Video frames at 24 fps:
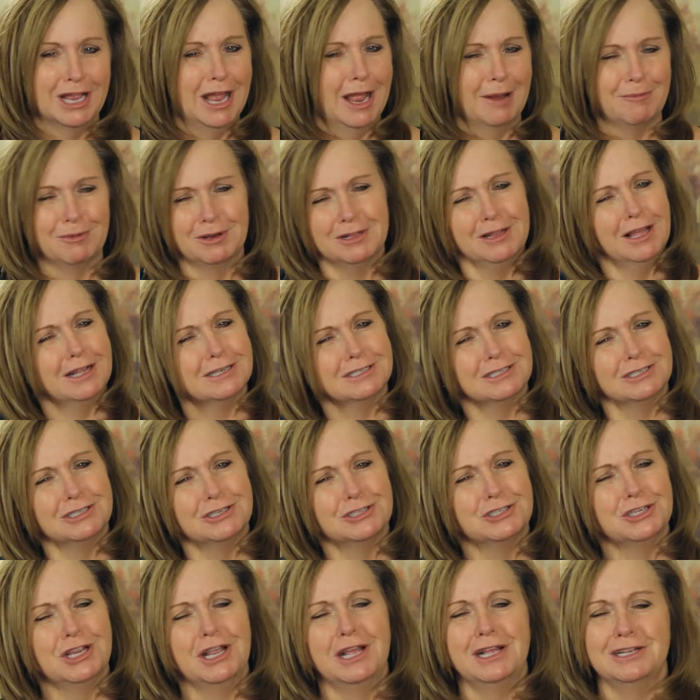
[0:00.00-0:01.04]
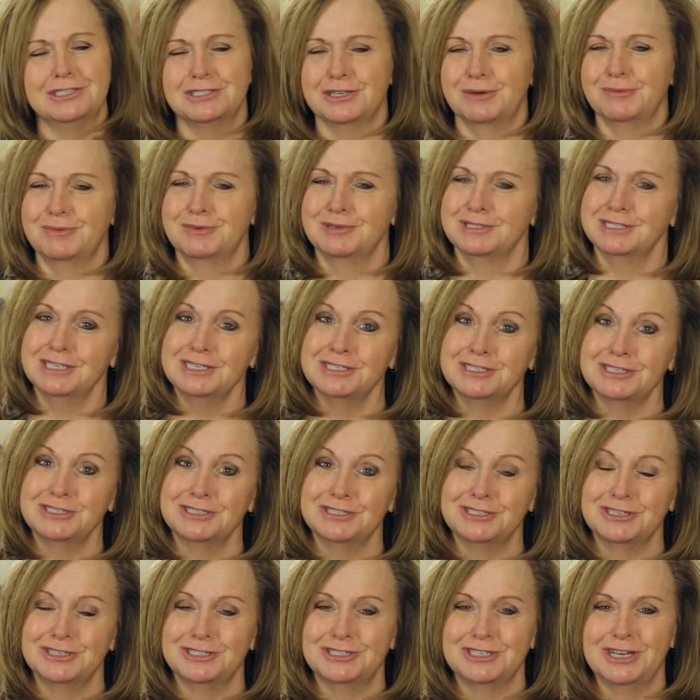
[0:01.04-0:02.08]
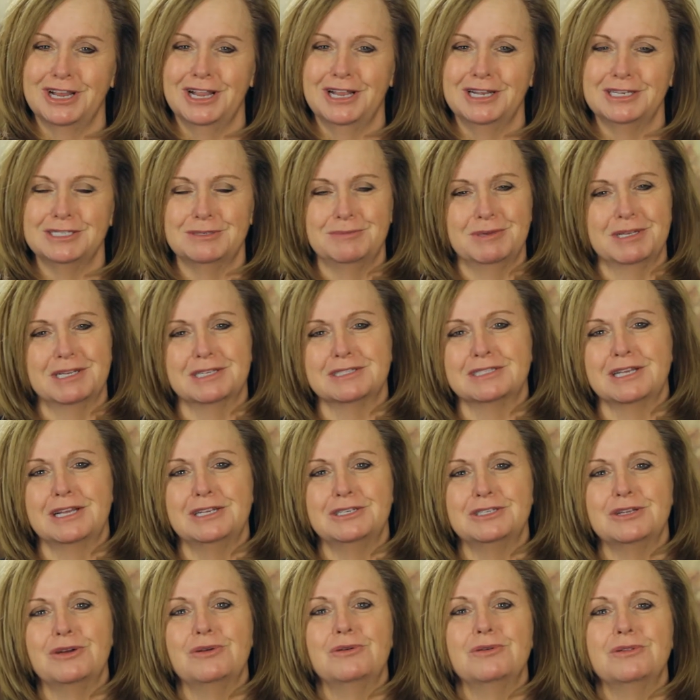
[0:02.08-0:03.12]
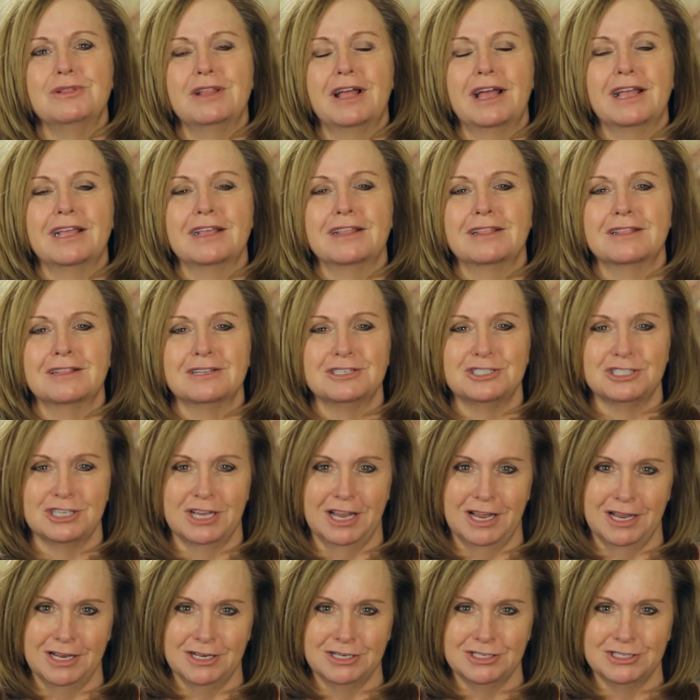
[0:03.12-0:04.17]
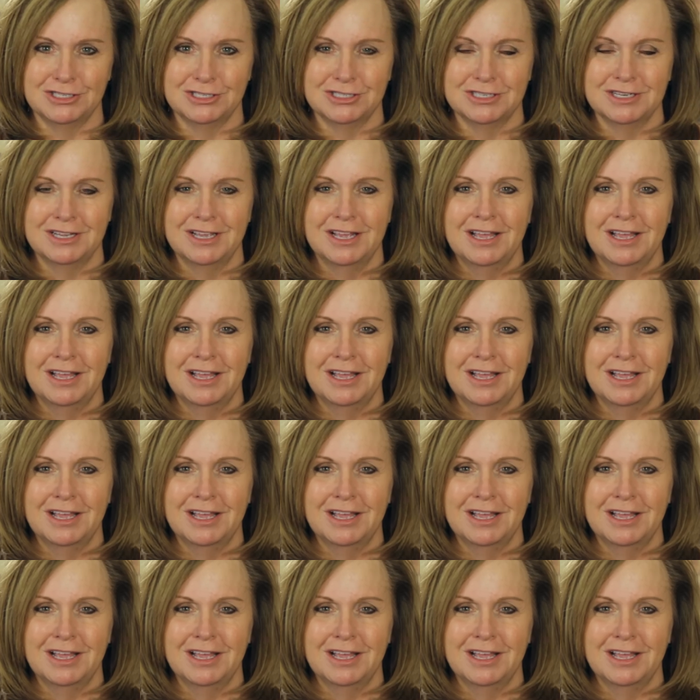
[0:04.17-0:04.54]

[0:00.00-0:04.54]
I'm reluctant to change. I'm resistant to change because I don't like the change.